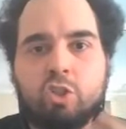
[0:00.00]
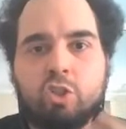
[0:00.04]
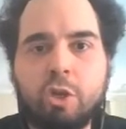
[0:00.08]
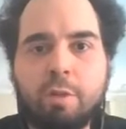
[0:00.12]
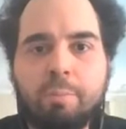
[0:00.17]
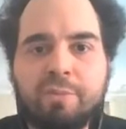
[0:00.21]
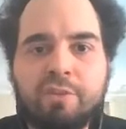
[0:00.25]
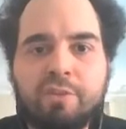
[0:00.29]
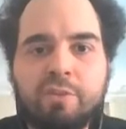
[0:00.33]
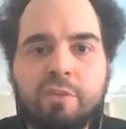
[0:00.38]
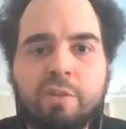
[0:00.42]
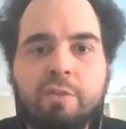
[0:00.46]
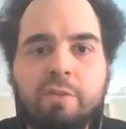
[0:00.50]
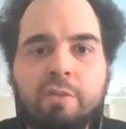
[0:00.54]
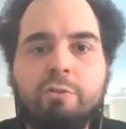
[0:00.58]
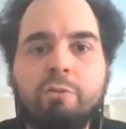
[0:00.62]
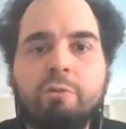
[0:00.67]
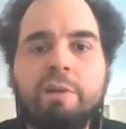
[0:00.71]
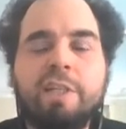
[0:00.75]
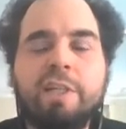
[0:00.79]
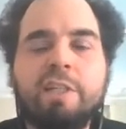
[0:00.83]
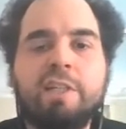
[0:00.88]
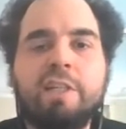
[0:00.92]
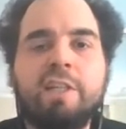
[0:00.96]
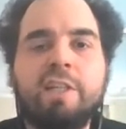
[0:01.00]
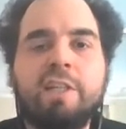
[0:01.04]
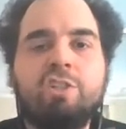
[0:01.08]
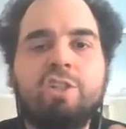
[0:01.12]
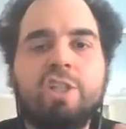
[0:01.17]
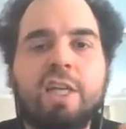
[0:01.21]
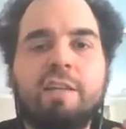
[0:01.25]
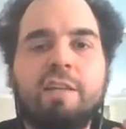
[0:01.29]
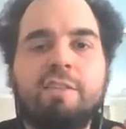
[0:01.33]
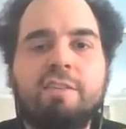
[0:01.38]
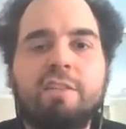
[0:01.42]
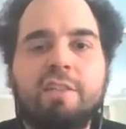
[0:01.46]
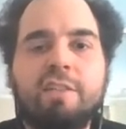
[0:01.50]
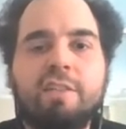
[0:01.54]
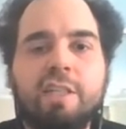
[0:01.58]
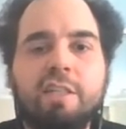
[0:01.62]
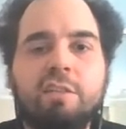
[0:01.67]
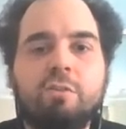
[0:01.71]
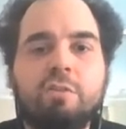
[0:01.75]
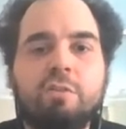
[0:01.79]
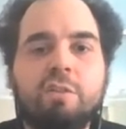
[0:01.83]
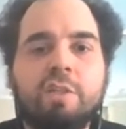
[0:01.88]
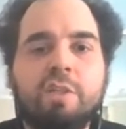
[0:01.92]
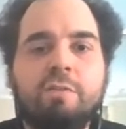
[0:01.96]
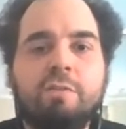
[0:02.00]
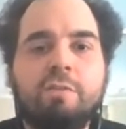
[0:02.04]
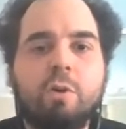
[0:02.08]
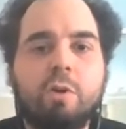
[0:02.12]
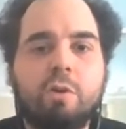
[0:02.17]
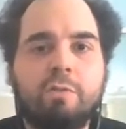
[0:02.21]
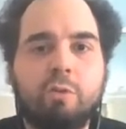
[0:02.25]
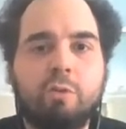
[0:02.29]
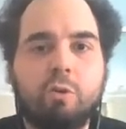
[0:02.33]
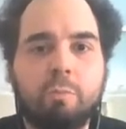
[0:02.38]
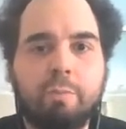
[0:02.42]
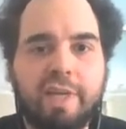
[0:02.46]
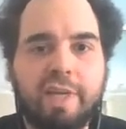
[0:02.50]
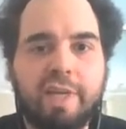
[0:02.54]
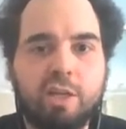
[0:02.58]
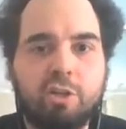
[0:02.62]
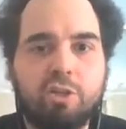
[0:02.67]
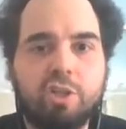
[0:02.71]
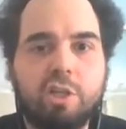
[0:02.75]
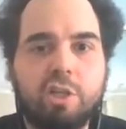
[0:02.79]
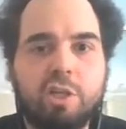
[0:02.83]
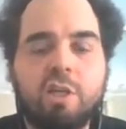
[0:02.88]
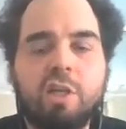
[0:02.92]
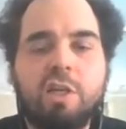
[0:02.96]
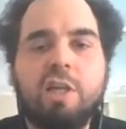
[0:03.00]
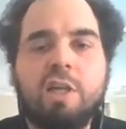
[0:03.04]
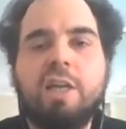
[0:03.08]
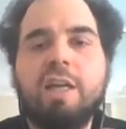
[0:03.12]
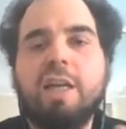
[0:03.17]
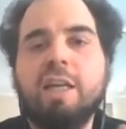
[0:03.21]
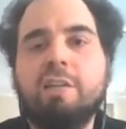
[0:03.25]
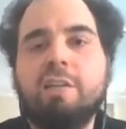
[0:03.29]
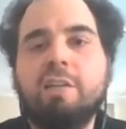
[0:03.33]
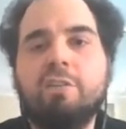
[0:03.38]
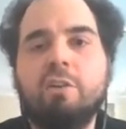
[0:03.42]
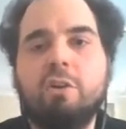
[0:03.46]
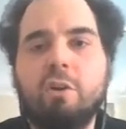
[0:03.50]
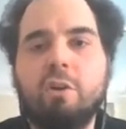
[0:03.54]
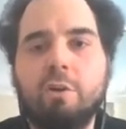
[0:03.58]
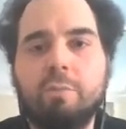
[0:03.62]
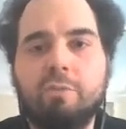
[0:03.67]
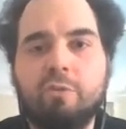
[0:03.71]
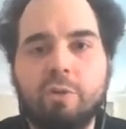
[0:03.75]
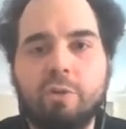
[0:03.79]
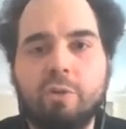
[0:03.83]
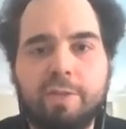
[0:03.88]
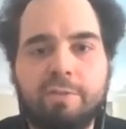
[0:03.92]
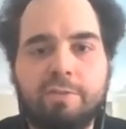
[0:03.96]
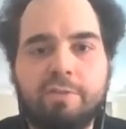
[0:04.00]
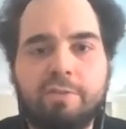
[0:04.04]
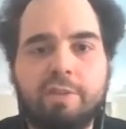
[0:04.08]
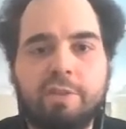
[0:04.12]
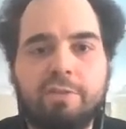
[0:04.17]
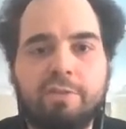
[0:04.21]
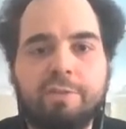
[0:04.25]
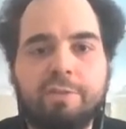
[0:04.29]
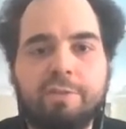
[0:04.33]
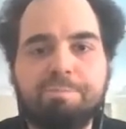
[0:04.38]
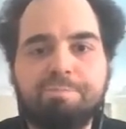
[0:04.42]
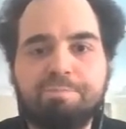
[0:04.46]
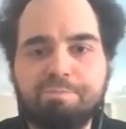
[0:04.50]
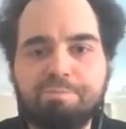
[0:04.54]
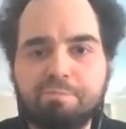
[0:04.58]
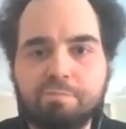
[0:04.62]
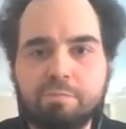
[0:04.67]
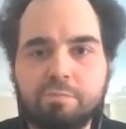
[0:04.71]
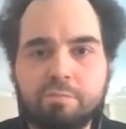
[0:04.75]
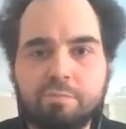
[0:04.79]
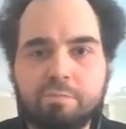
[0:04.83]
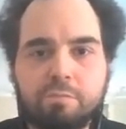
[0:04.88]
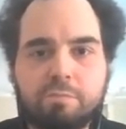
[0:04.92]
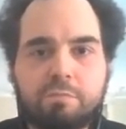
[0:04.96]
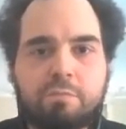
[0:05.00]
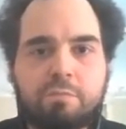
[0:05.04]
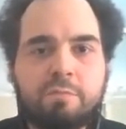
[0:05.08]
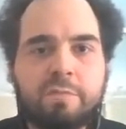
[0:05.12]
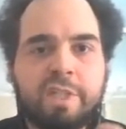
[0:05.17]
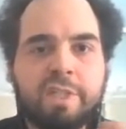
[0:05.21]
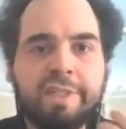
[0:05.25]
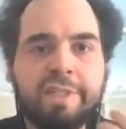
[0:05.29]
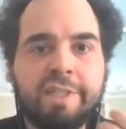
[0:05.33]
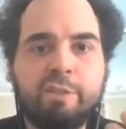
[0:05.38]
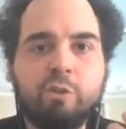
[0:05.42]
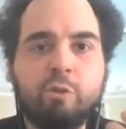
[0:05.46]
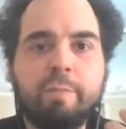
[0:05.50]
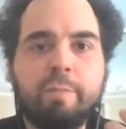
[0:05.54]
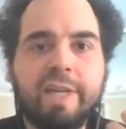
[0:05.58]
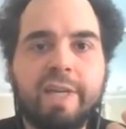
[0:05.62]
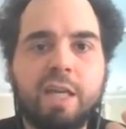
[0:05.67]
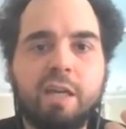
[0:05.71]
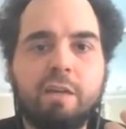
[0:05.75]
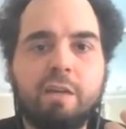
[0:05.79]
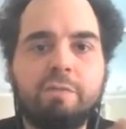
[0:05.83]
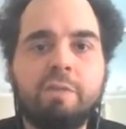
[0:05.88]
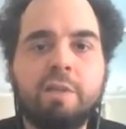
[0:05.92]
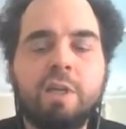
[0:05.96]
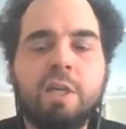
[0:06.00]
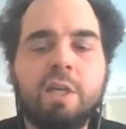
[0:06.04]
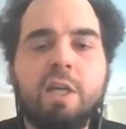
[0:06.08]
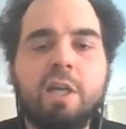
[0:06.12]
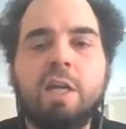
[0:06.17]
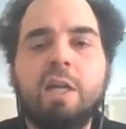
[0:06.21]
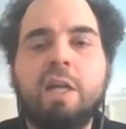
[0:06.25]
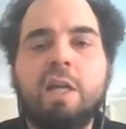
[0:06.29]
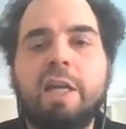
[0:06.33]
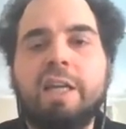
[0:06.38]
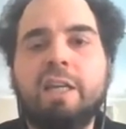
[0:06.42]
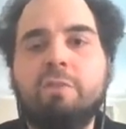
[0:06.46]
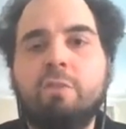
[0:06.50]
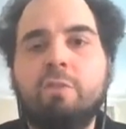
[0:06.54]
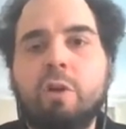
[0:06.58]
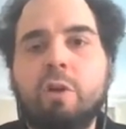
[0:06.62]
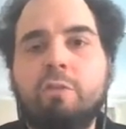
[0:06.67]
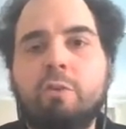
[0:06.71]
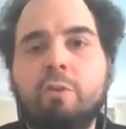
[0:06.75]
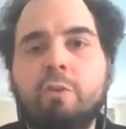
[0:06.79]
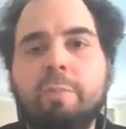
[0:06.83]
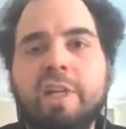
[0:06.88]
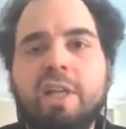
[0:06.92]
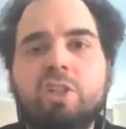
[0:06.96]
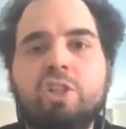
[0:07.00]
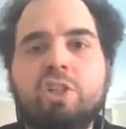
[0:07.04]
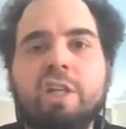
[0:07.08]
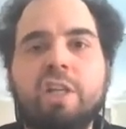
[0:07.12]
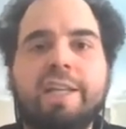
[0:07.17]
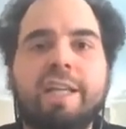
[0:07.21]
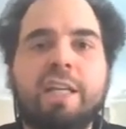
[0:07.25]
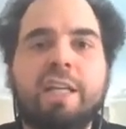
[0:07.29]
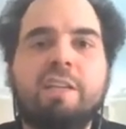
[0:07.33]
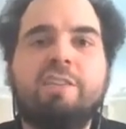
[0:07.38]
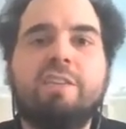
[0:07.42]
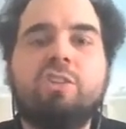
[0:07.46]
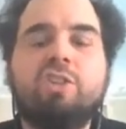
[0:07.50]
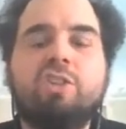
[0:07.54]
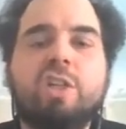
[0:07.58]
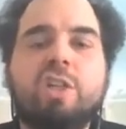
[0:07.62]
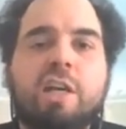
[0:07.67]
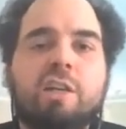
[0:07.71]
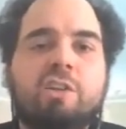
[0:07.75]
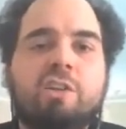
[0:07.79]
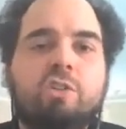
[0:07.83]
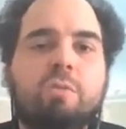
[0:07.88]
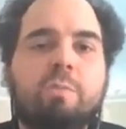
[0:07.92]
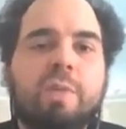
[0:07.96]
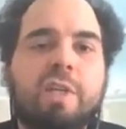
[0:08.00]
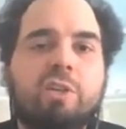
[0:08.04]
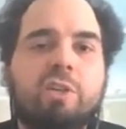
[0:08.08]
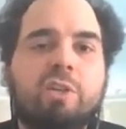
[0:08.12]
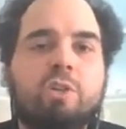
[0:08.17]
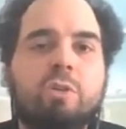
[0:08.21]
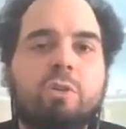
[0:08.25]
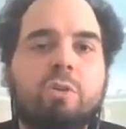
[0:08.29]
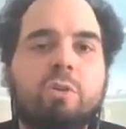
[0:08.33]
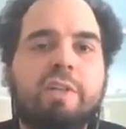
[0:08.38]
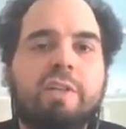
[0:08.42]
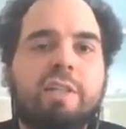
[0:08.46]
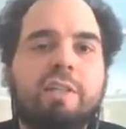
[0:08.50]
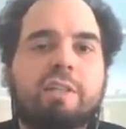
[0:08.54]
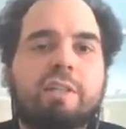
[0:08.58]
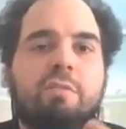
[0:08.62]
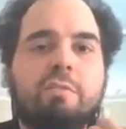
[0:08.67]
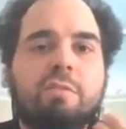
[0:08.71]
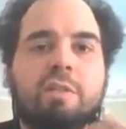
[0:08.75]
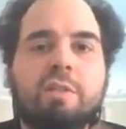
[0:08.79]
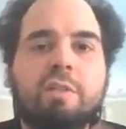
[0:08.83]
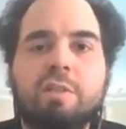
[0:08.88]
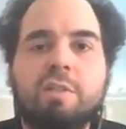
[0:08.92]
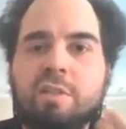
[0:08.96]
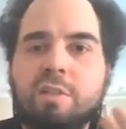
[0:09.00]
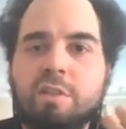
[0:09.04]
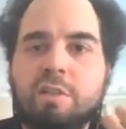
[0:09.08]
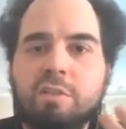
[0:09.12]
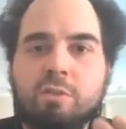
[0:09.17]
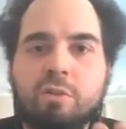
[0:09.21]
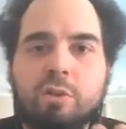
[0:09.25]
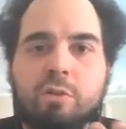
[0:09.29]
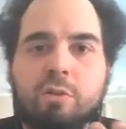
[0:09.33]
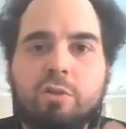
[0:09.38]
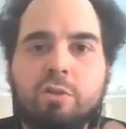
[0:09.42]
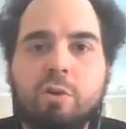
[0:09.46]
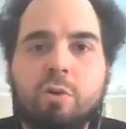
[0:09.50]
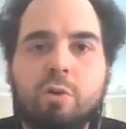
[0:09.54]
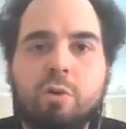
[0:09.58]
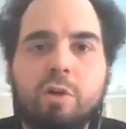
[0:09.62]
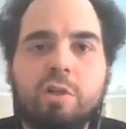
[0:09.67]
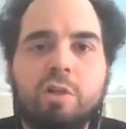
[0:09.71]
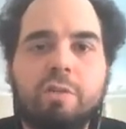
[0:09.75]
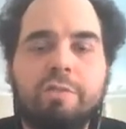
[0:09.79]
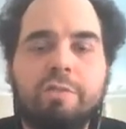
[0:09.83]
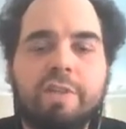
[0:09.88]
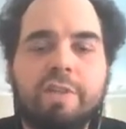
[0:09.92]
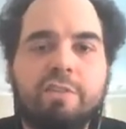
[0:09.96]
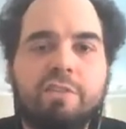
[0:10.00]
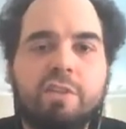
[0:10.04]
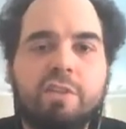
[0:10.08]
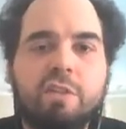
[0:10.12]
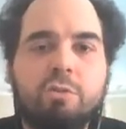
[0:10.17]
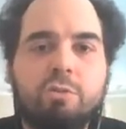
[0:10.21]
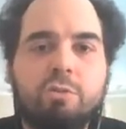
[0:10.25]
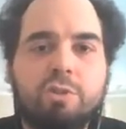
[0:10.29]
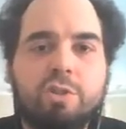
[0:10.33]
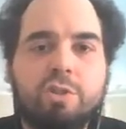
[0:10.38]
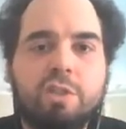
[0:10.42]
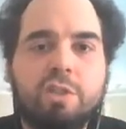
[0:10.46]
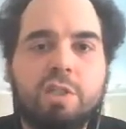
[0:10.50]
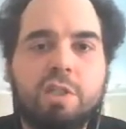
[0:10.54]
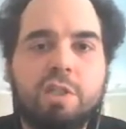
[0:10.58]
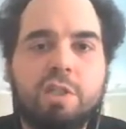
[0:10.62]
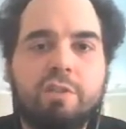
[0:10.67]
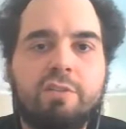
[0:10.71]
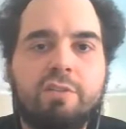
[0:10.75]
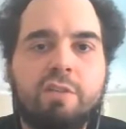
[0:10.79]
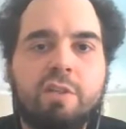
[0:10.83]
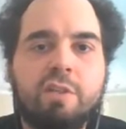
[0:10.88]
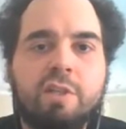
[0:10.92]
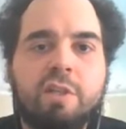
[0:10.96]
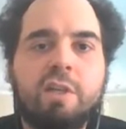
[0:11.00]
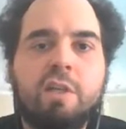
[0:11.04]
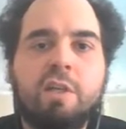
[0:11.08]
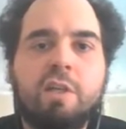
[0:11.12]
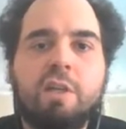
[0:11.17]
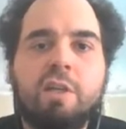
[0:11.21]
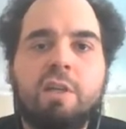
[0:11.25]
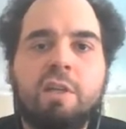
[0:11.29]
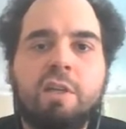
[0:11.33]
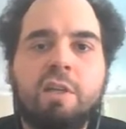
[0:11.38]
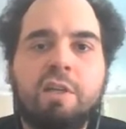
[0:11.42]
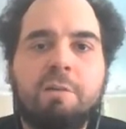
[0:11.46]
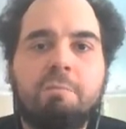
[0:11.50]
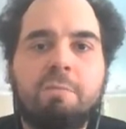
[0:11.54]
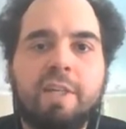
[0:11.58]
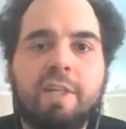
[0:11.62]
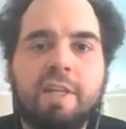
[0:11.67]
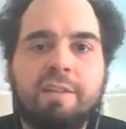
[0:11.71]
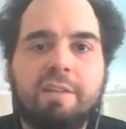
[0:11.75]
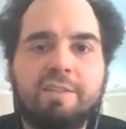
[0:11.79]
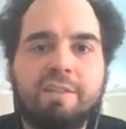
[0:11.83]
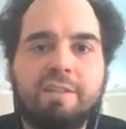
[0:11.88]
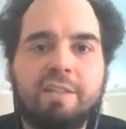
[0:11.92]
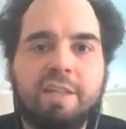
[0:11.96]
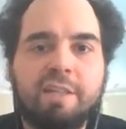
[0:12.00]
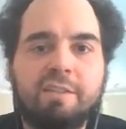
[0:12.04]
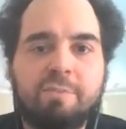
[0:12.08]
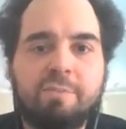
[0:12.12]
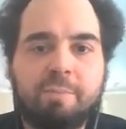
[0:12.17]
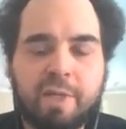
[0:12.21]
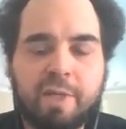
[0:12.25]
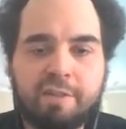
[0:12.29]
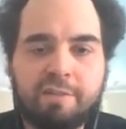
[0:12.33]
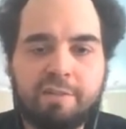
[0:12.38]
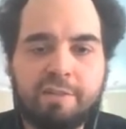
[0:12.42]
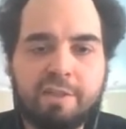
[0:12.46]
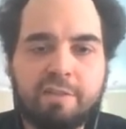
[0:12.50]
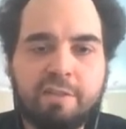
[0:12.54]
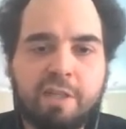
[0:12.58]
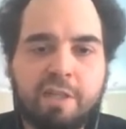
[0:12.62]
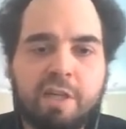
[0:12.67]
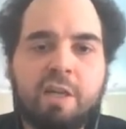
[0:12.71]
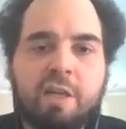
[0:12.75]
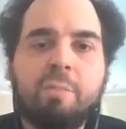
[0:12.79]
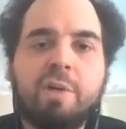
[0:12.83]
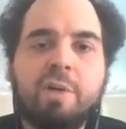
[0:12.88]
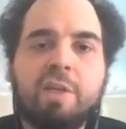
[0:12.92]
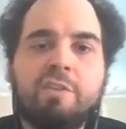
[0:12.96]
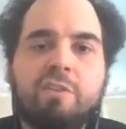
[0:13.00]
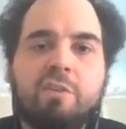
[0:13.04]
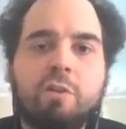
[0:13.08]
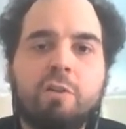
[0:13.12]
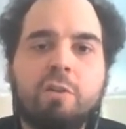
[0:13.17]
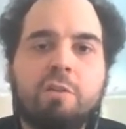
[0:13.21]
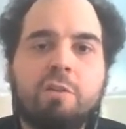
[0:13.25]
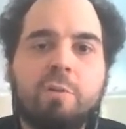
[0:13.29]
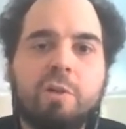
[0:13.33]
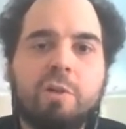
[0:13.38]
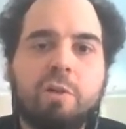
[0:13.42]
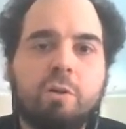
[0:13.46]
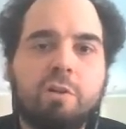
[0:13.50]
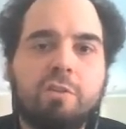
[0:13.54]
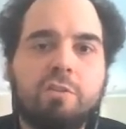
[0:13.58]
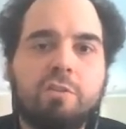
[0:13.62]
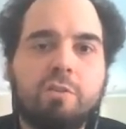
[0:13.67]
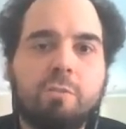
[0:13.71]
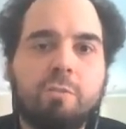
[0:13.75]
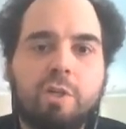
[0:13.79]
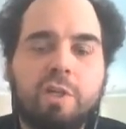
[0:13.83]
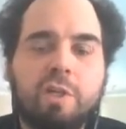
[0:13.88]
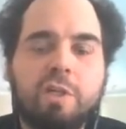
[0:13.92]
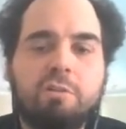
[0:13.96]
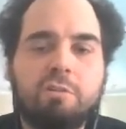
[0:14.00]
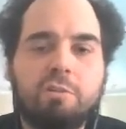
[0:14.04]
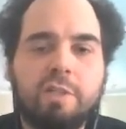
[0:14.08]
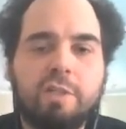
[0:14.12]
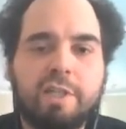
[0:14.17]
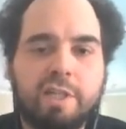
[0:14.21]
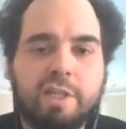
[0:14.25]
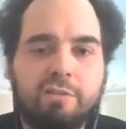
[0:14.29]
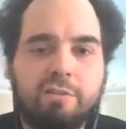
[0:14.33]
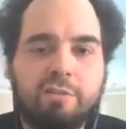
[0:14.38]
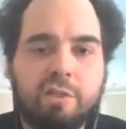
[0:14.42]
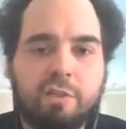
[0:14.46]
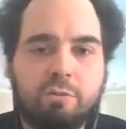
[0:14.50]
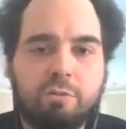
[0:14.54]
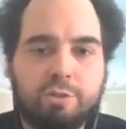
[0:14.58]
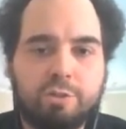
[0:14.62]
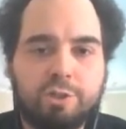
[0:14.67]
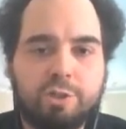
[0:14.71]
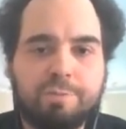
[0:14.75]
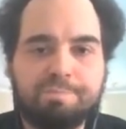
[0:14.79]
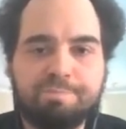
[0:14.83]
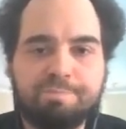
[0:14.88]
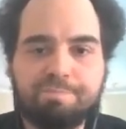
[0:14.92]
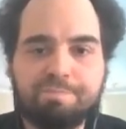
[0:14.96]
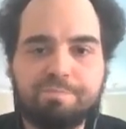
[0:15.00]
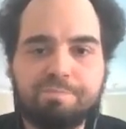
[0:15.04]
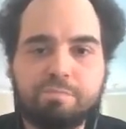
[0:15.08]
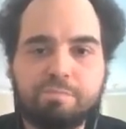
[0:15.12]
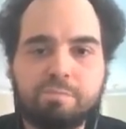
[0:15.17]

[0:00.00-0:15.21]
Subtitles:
jobs for it and injects it into the workflow manager, like Slurm, for instance, that you may have. And the workflow manager then is in charge to make sure that the order of execution is as expected, but Silk will also monitor the execution.